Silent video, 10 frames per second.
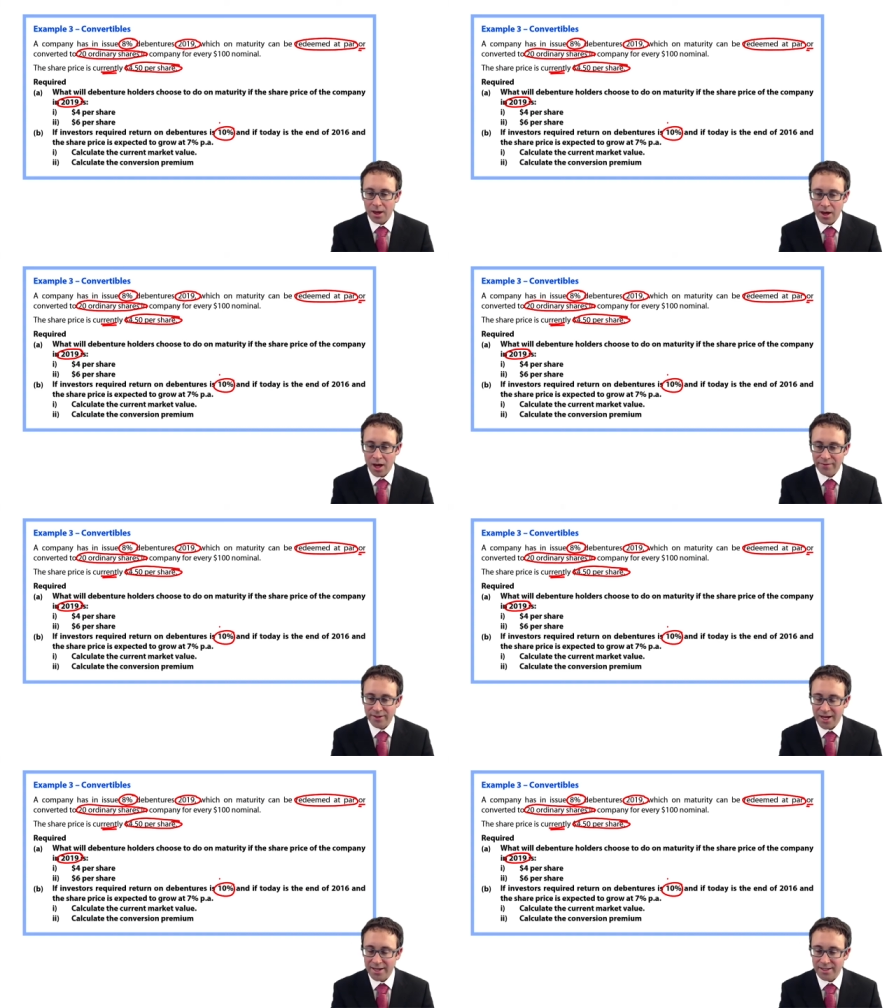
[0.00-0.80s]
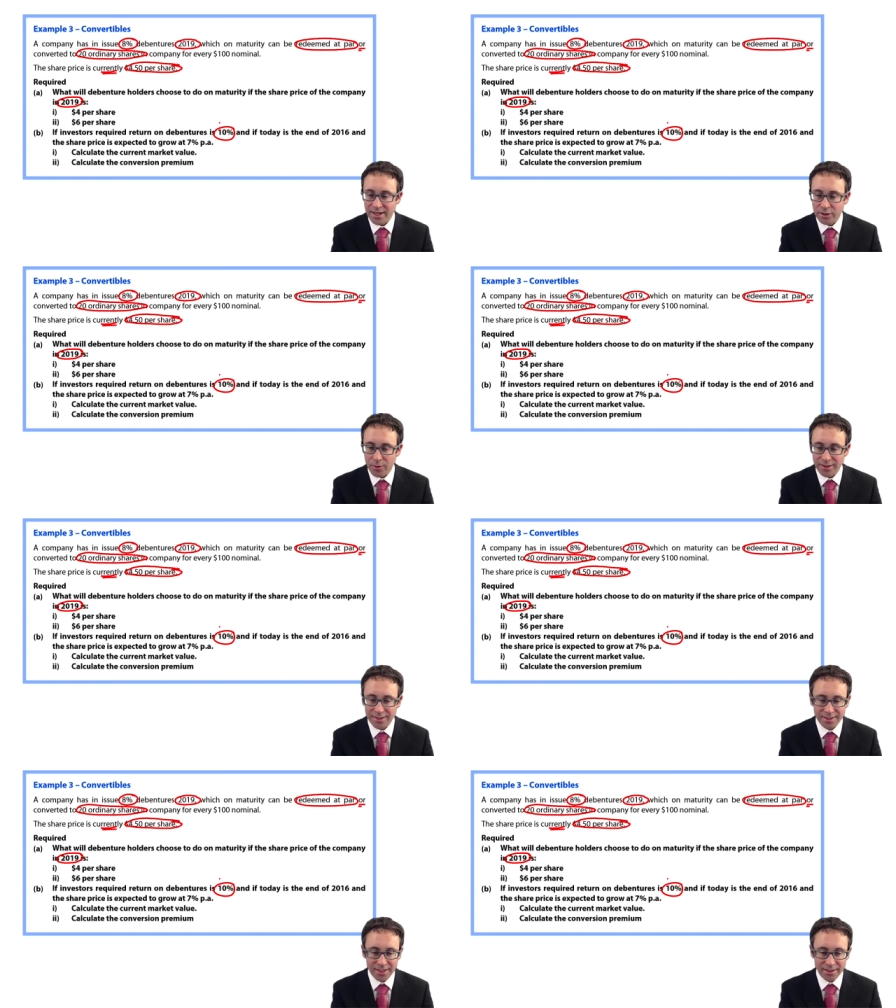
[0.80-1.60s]
Uh, if today is the end of
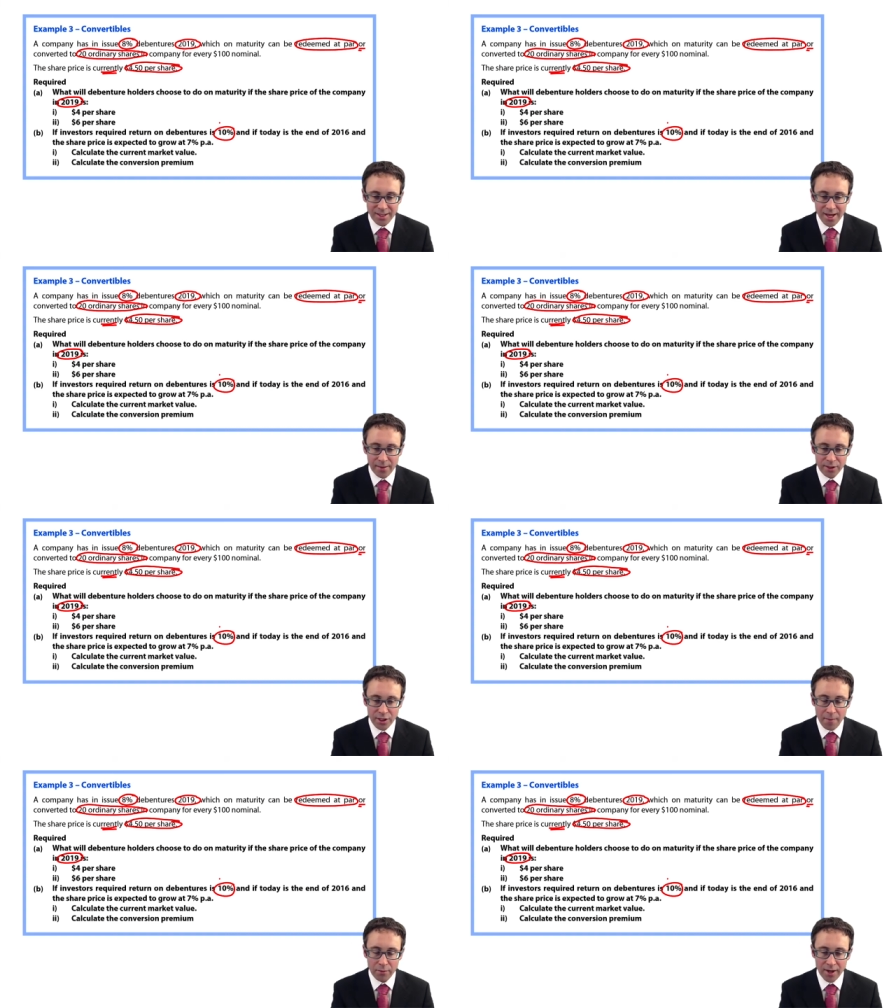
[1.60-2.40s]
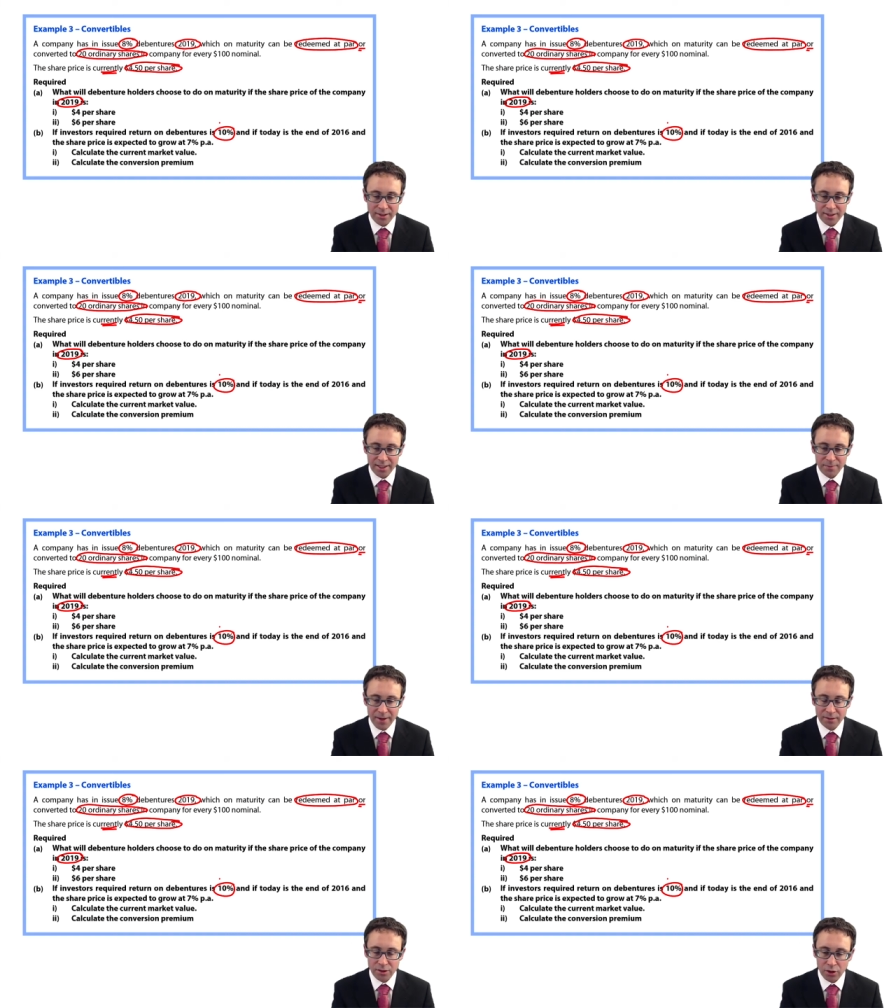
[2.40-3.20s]
2016, the share price is
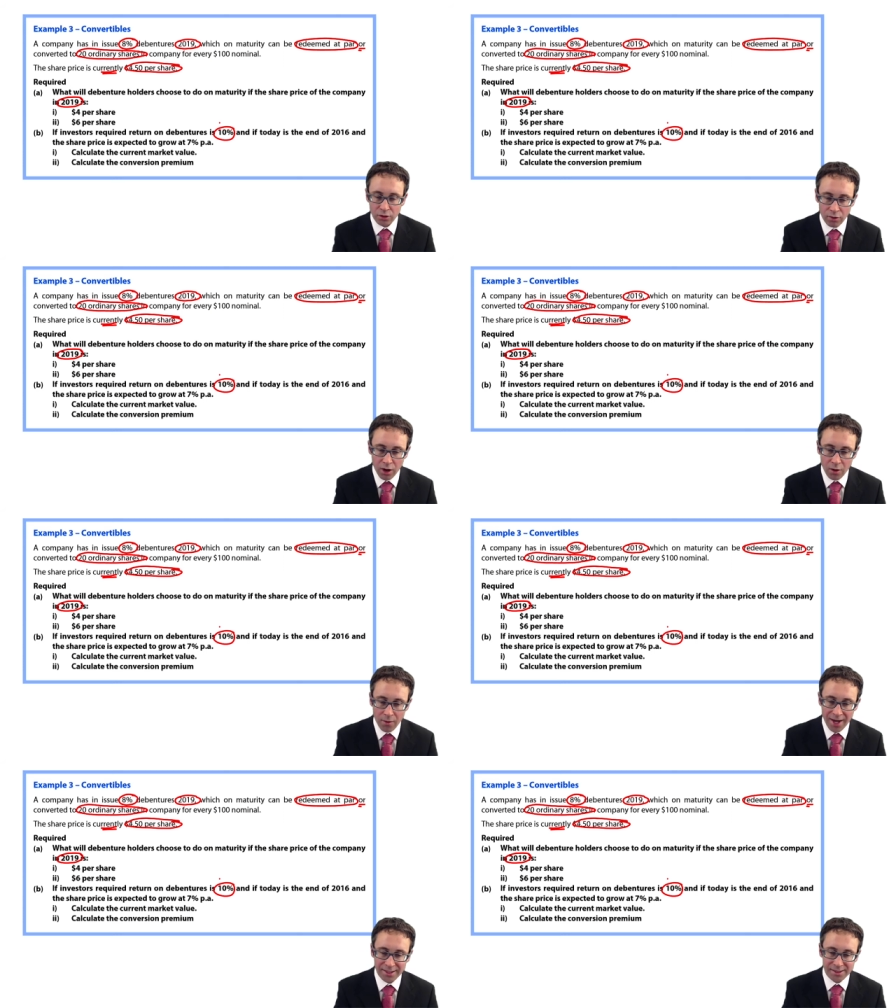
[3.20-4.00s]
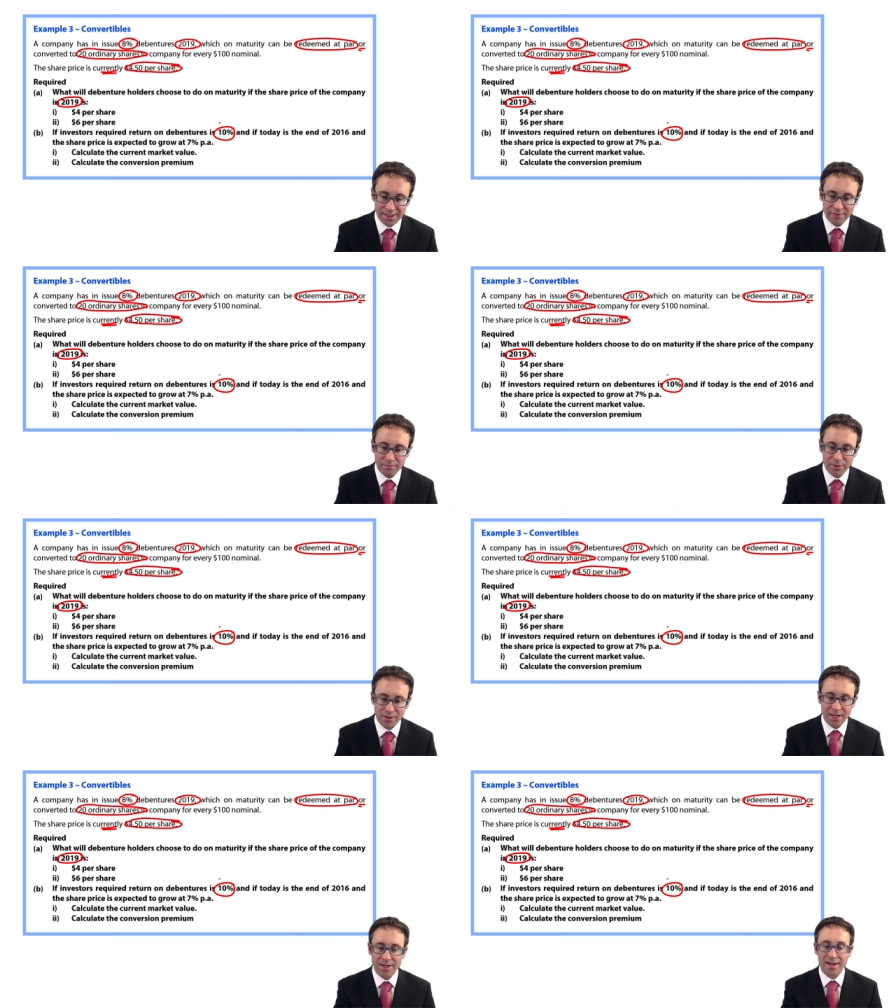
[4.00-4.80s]
expected to grow at
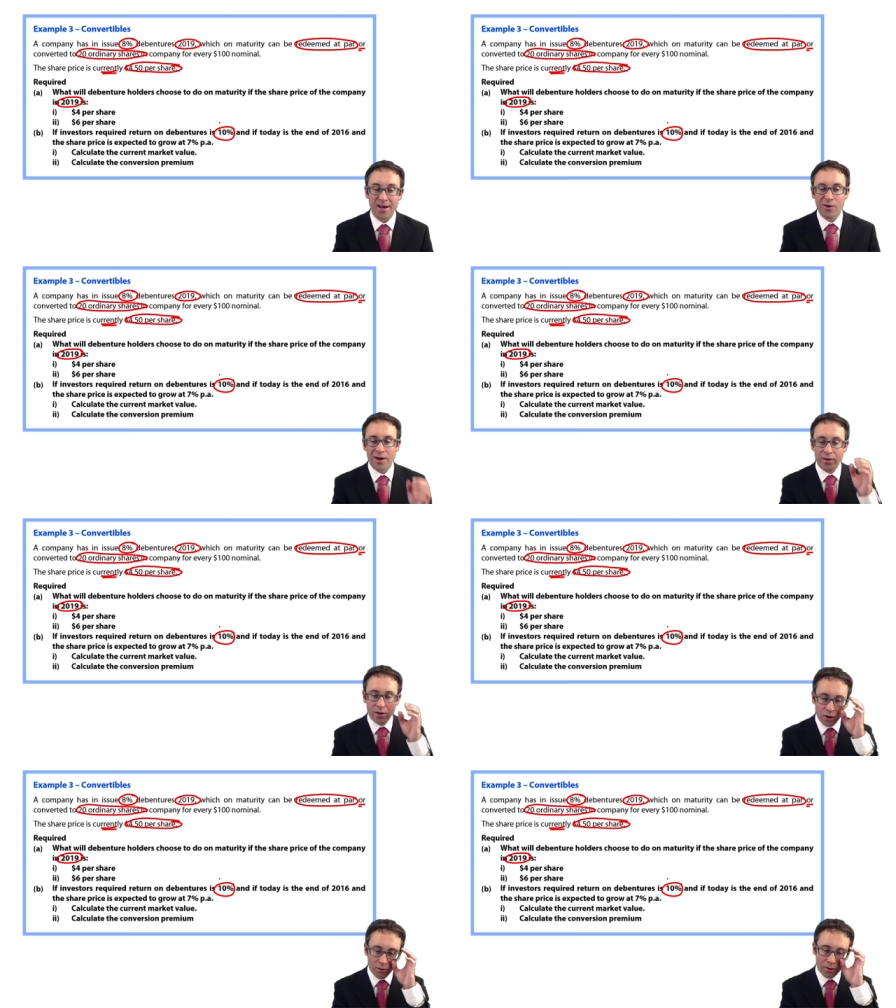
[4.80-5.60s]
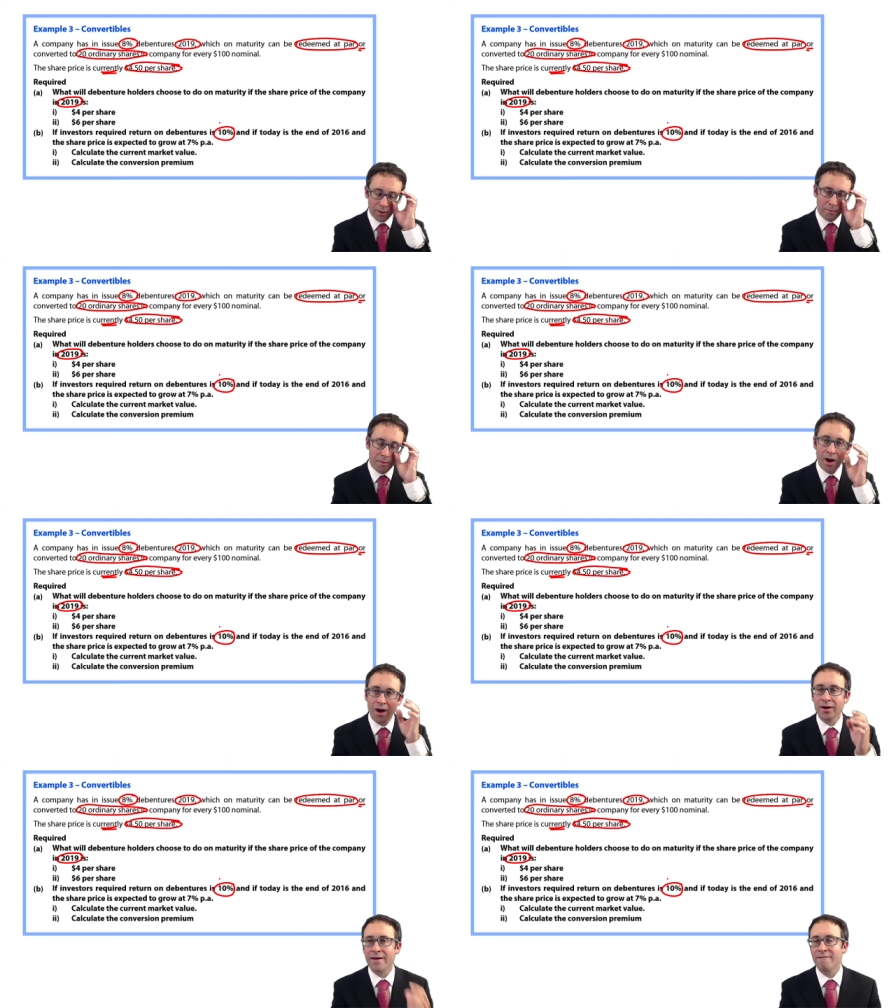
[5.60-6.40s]
7%. Calculate the current
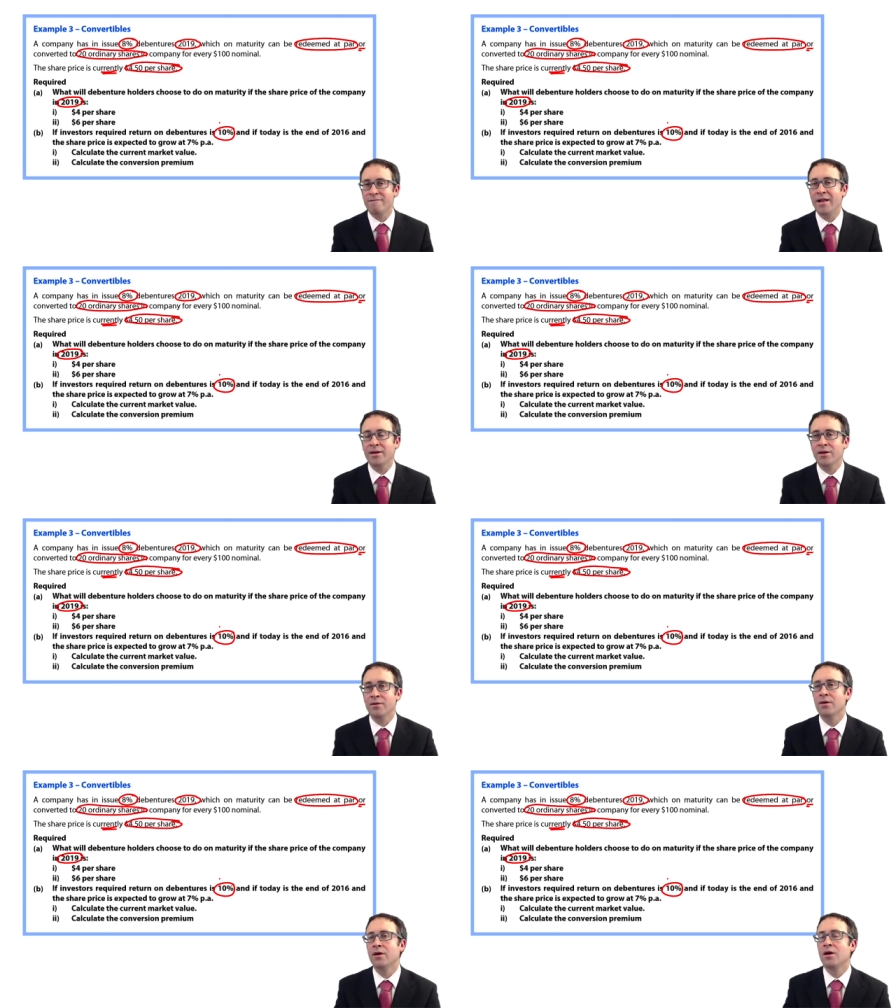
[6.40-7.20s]
market value.